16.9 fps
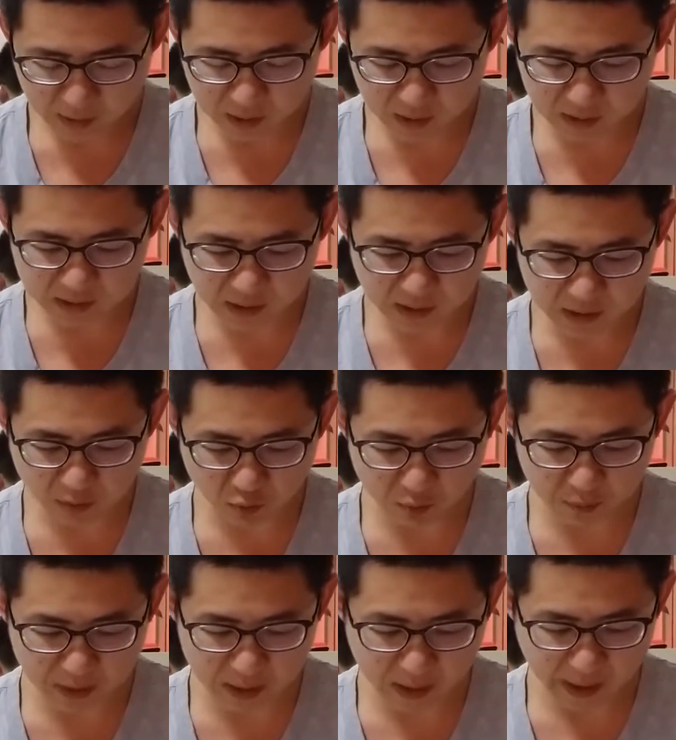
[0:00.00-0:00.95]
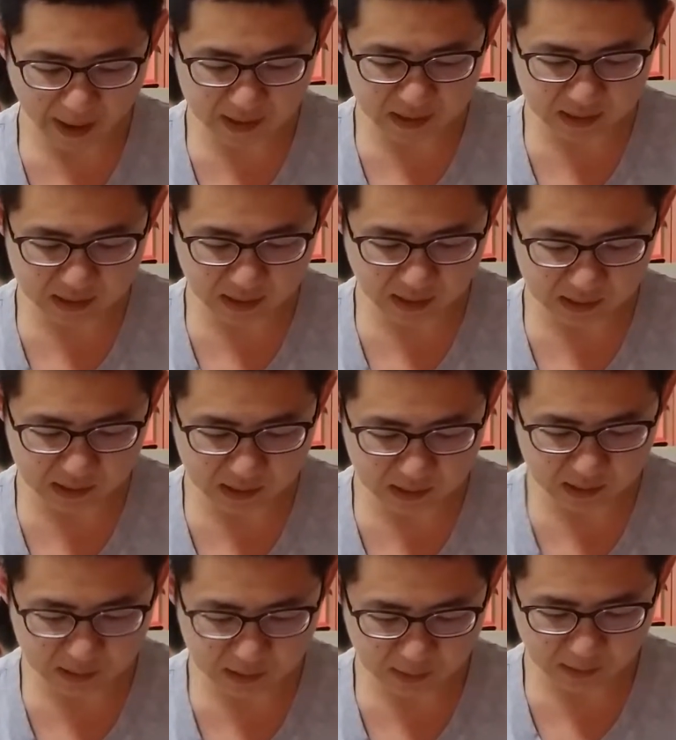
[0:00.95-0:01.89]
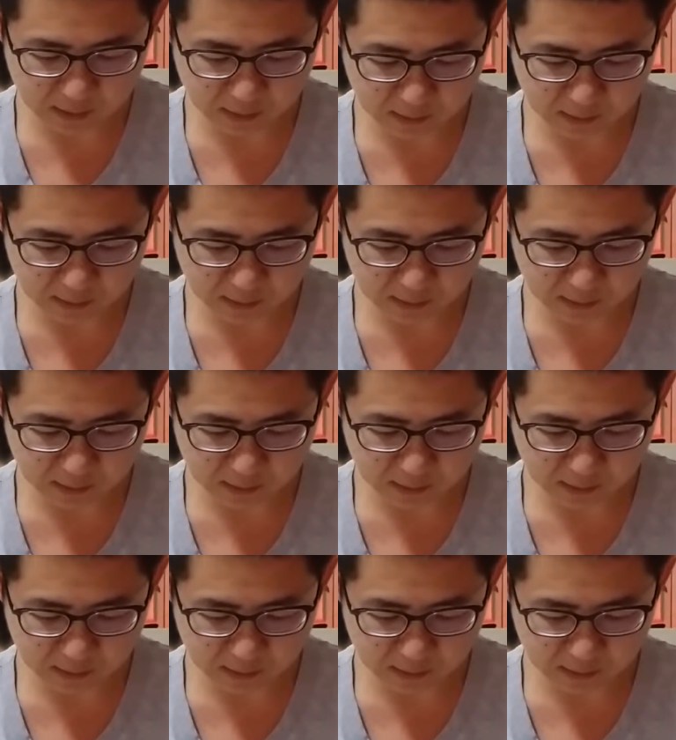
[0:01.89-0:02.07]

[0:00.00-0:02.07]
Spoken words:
Kinesthetic will be the exercises.